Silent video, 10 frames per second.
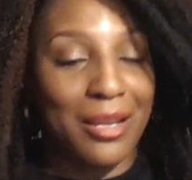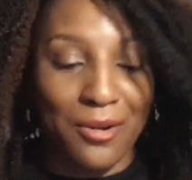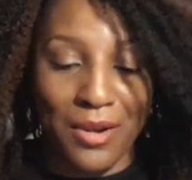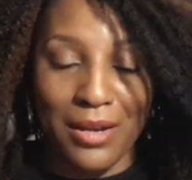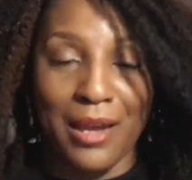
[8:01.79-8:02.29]

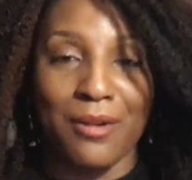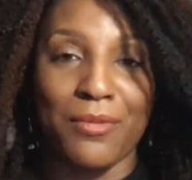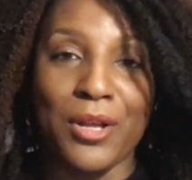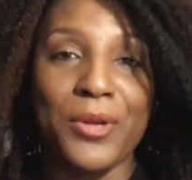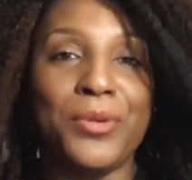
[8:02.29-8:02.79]
later on down the
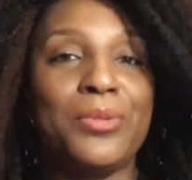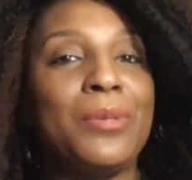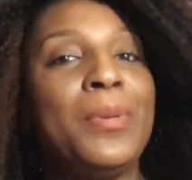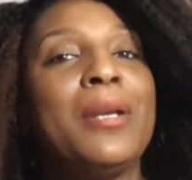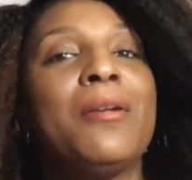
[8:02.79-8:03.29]
road,
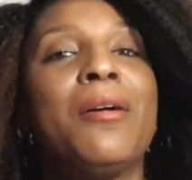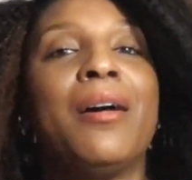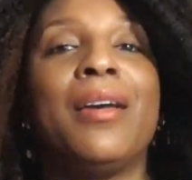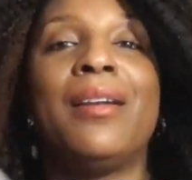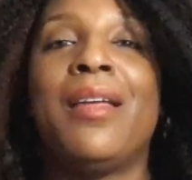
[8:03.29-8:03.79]
depending
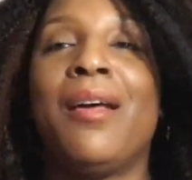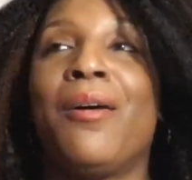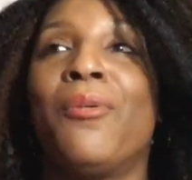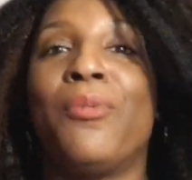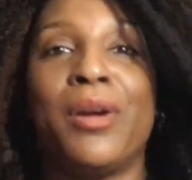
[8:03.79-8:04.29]
on
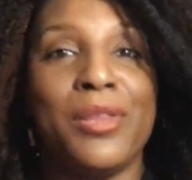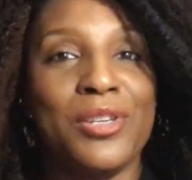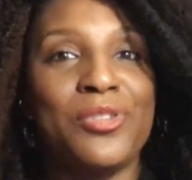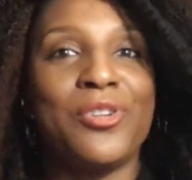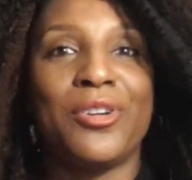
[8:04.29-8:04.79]
where
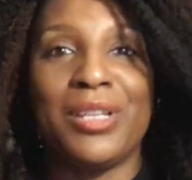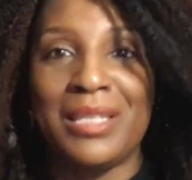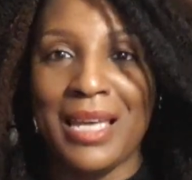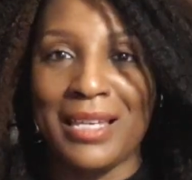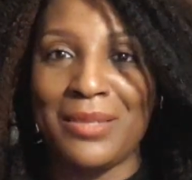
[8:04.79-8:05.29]
this journey
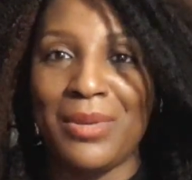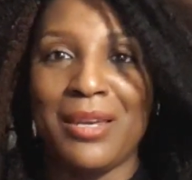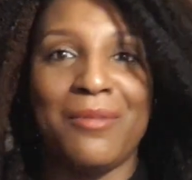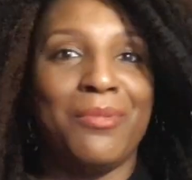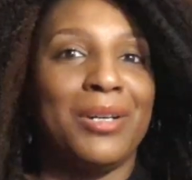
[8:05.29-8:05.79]
takes
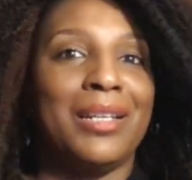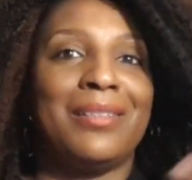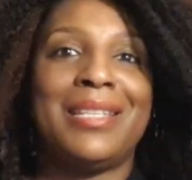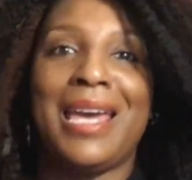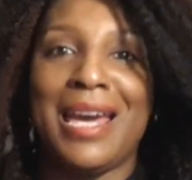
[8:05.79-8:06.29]
me and
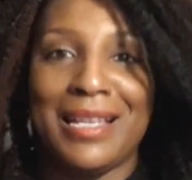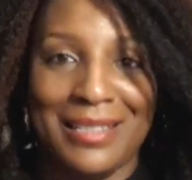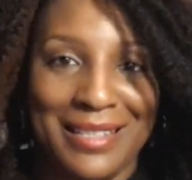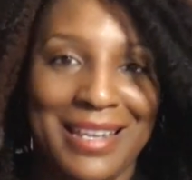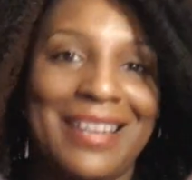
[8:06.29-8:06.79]
what
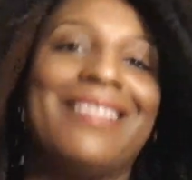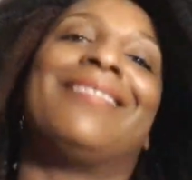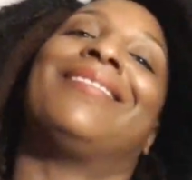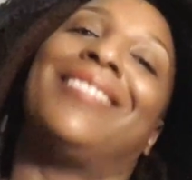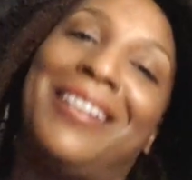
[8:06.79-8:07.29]
task that
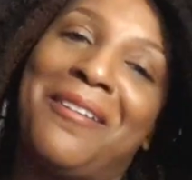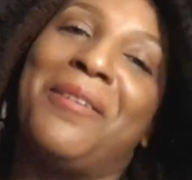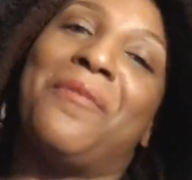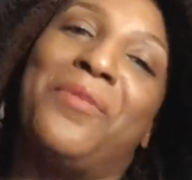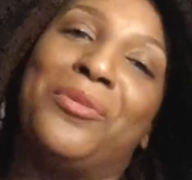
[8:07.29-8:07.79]
you know
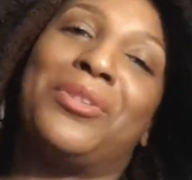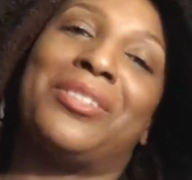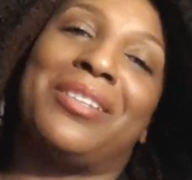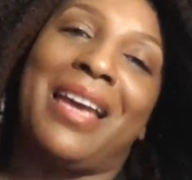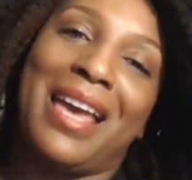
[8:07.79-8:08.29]

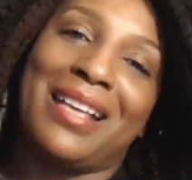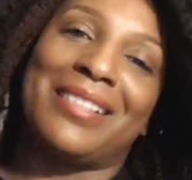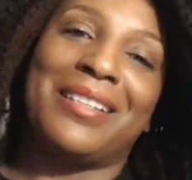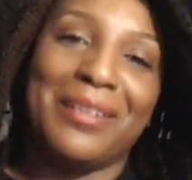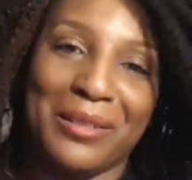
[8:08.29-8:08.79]
Influenster
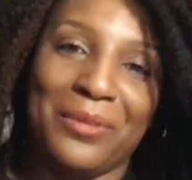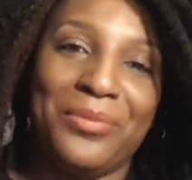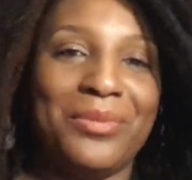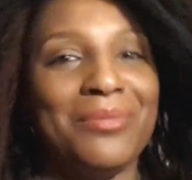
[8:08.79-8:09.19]
asked of